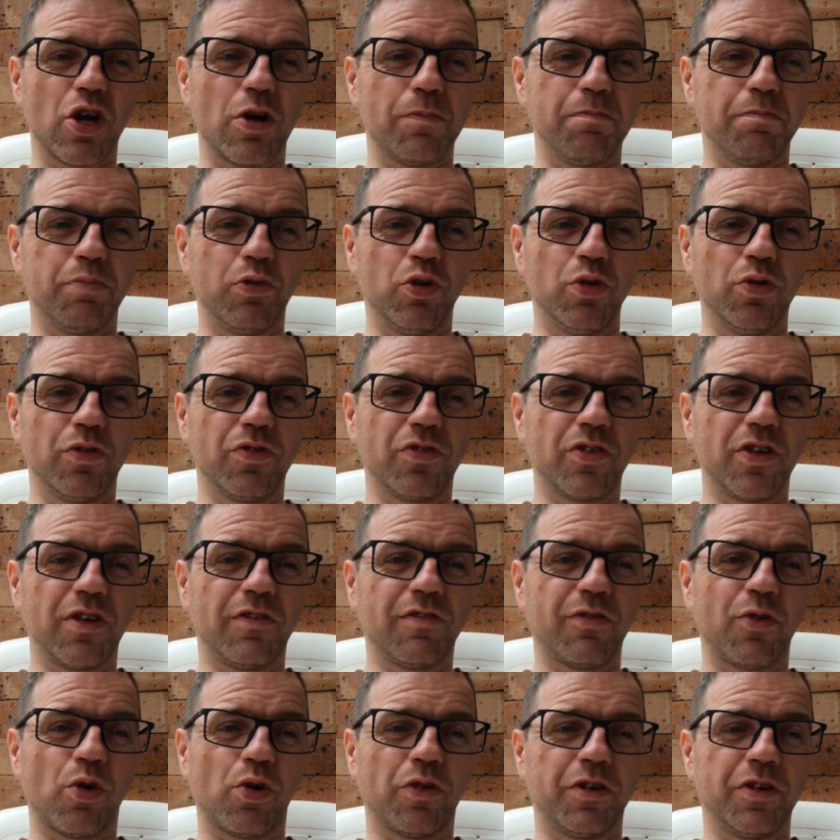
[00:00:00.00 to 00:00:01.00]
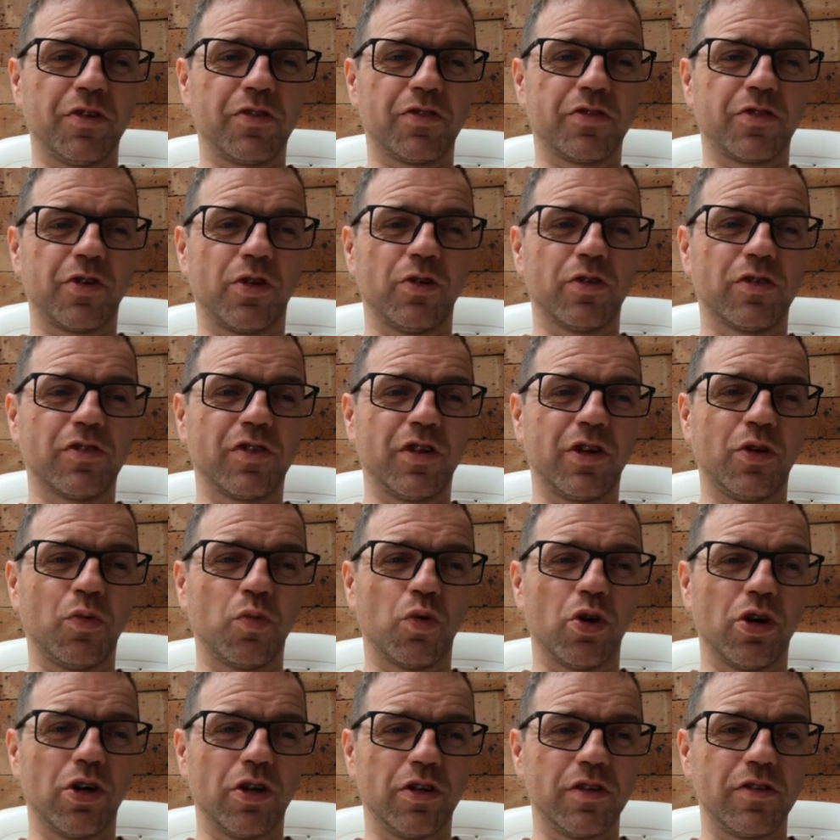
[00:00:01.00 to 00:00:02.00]
abusive or insulting
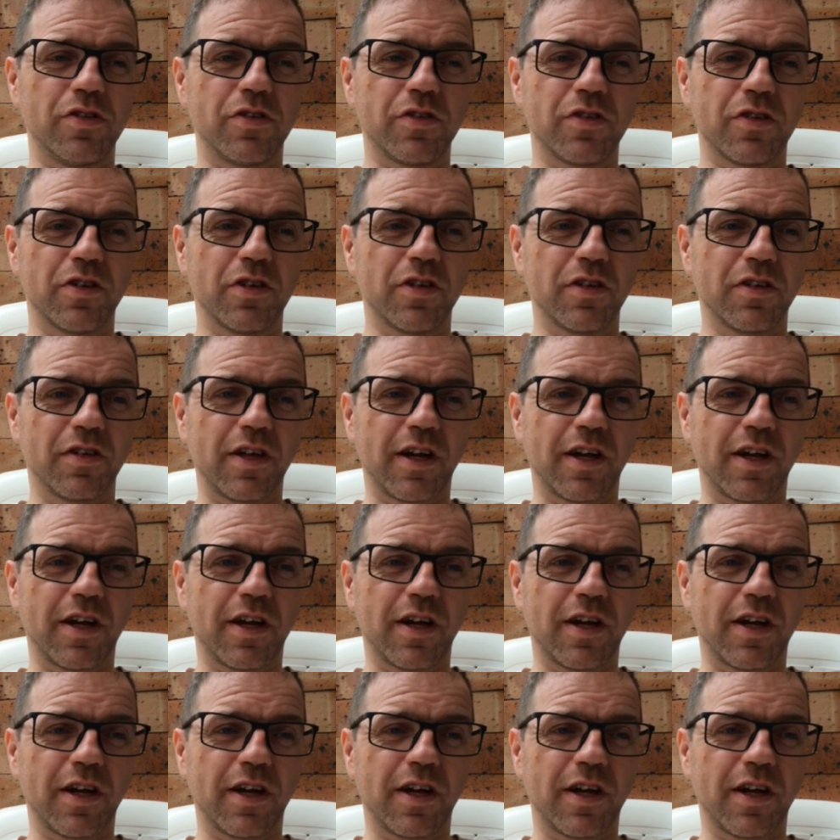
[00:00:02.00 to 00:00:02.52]
words